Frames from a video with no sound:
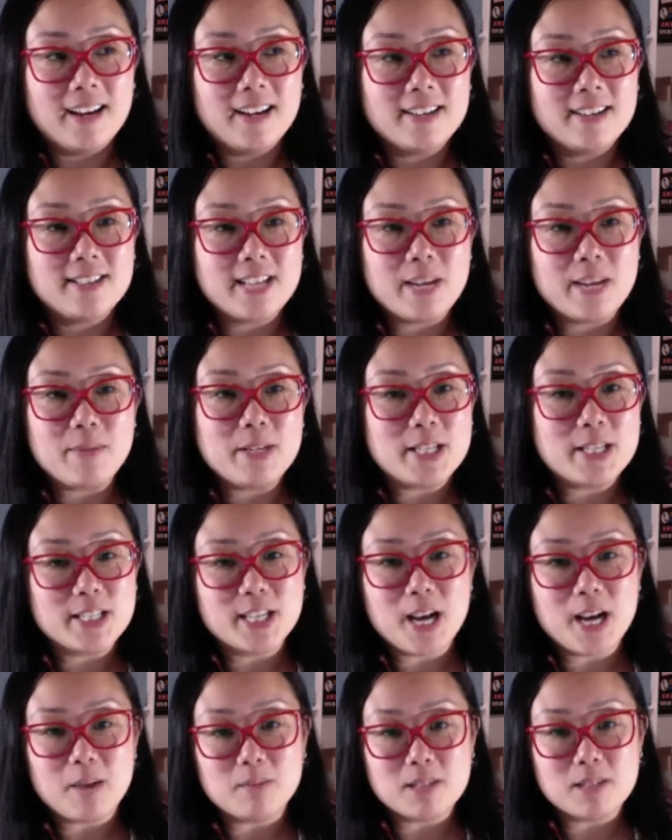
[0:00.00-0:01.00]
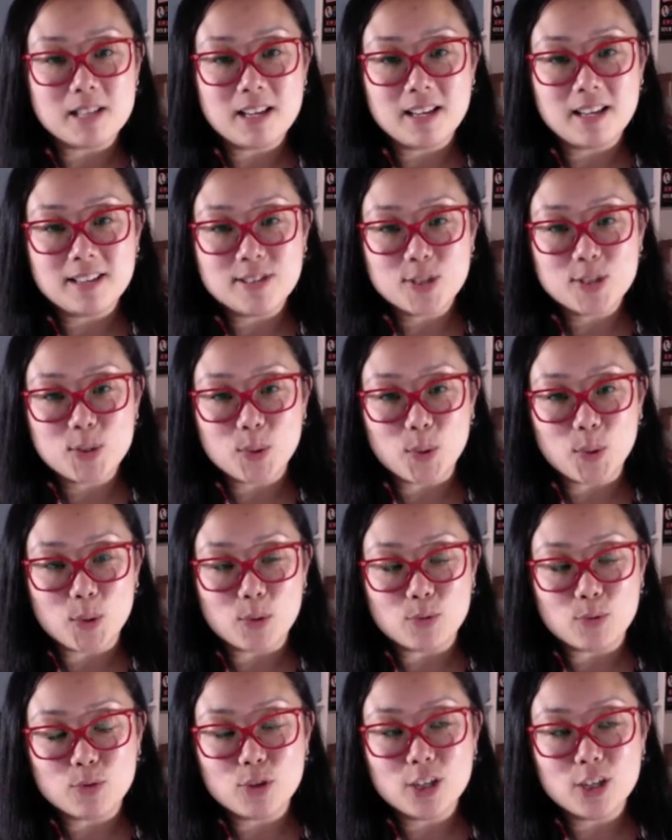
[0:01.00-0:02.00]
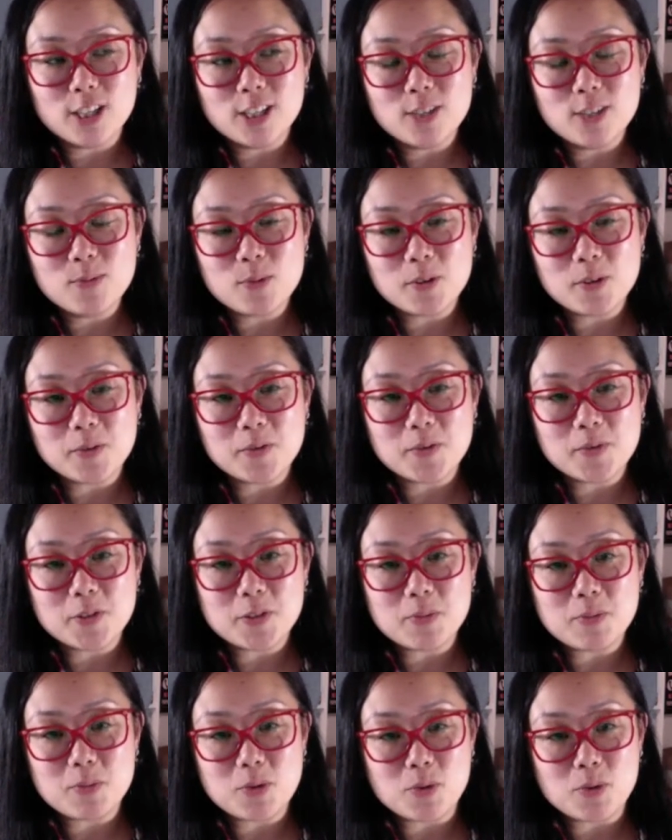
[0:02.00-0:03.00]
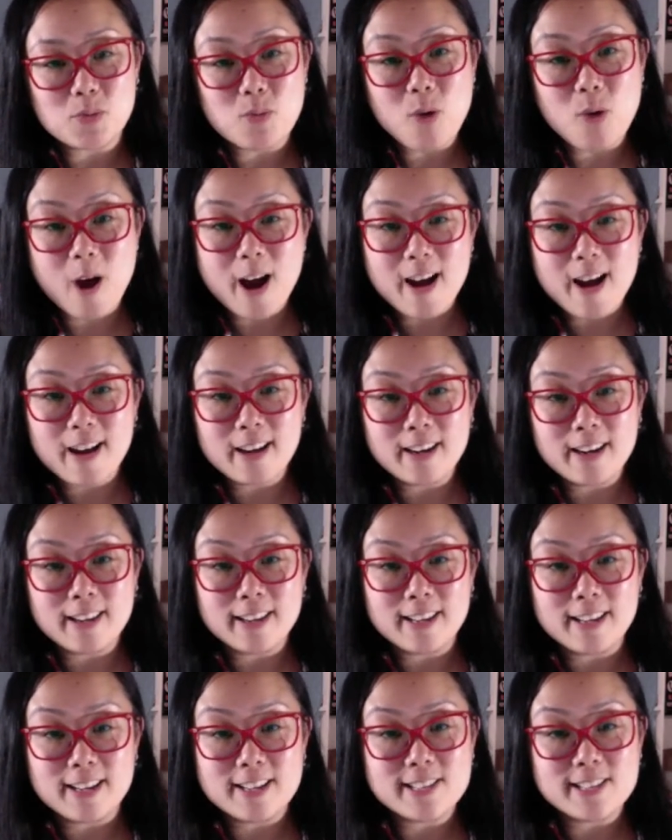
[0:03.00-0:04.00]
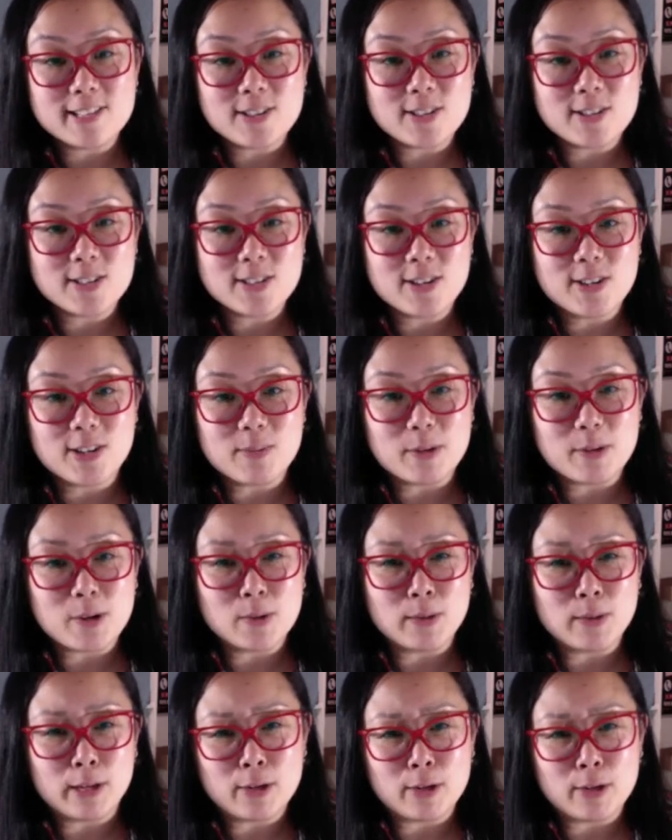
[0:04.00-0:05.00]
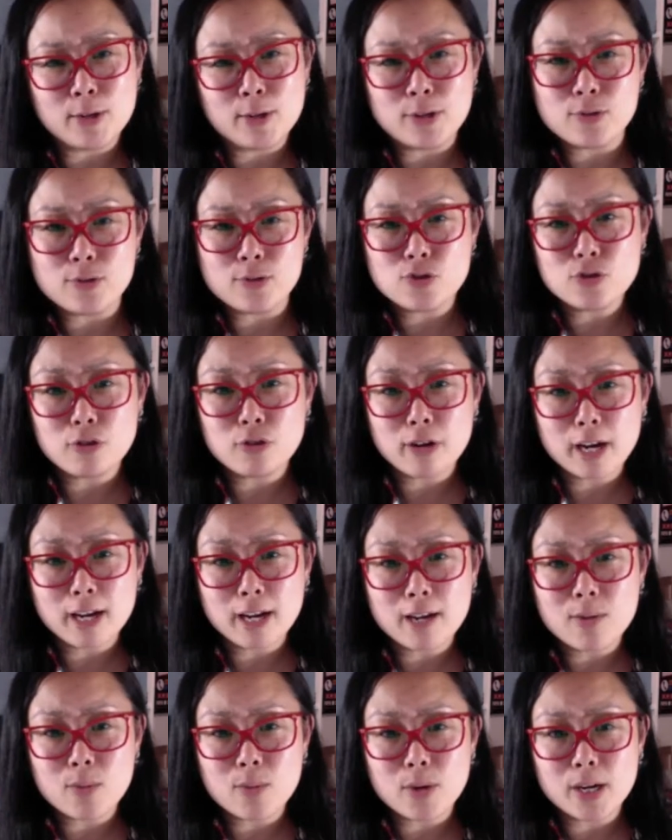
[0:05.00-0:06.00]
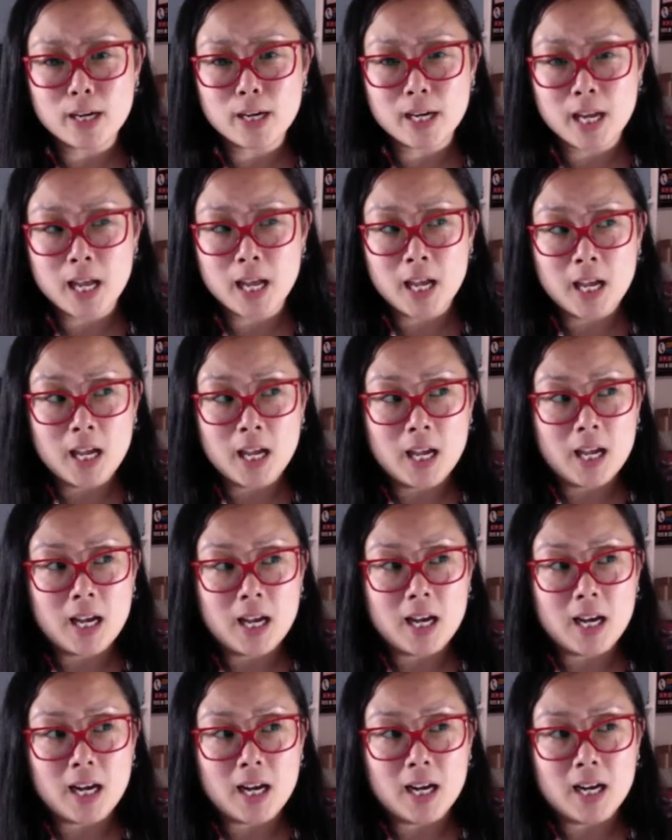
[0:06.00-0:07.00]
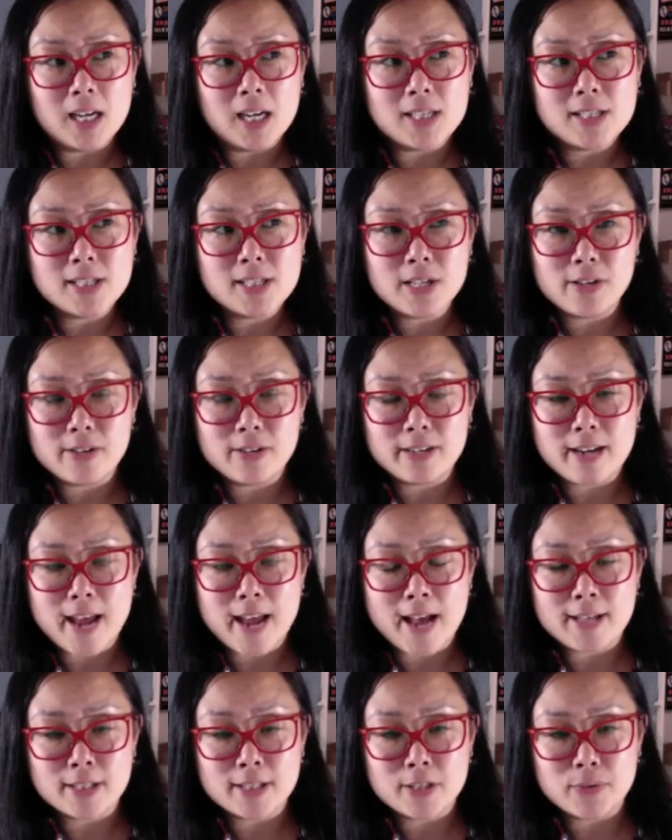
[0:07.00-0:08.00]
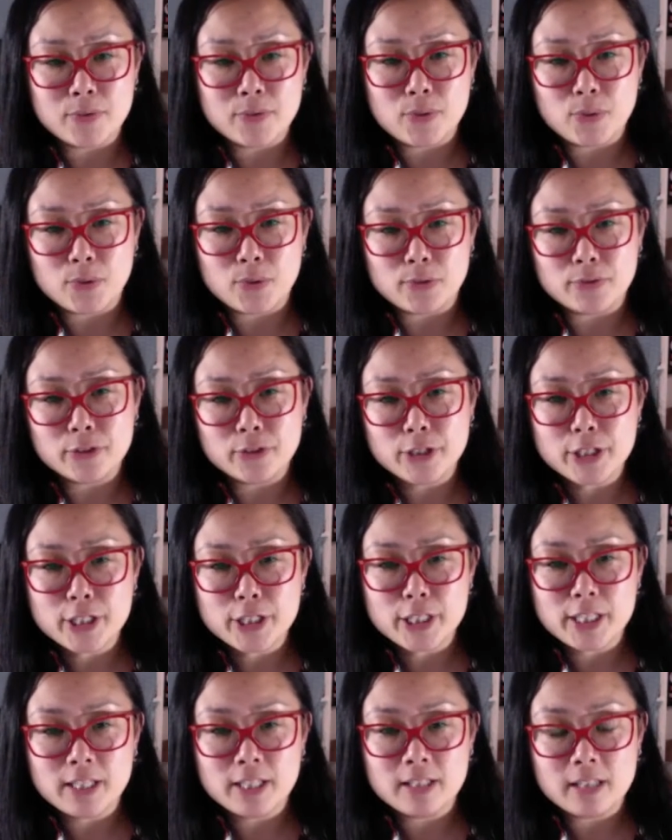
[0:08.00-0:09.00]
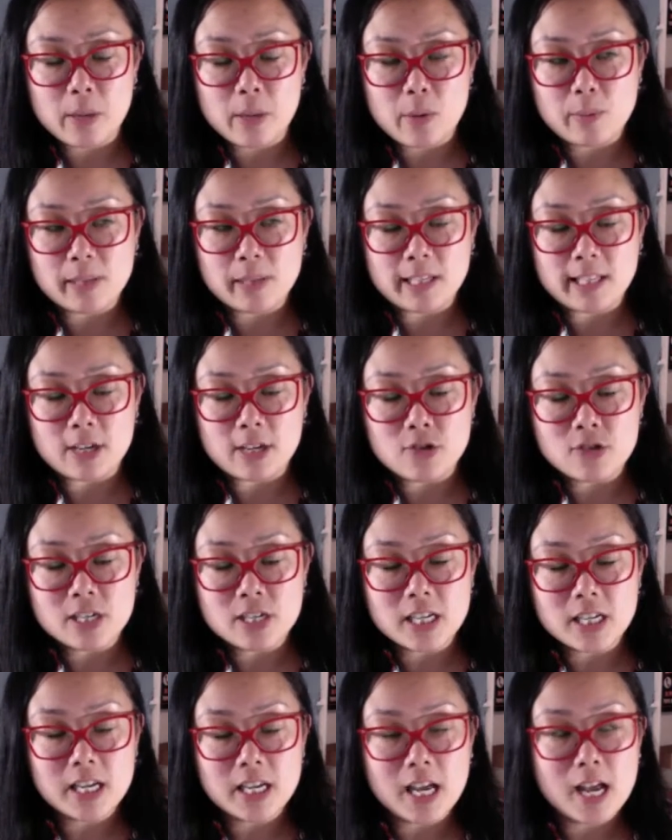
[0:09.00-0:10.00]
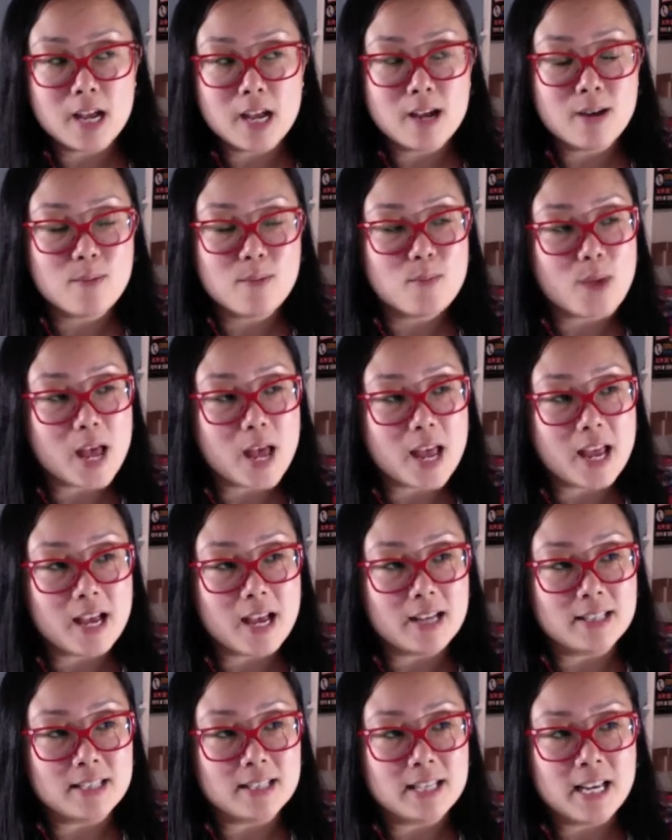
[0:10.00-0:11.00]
Jaime just comes into her room with some more wine and he starts talking about, oh, like you didn't drink when Tyrion asked if you were a virgin. They were playing that drinking game, and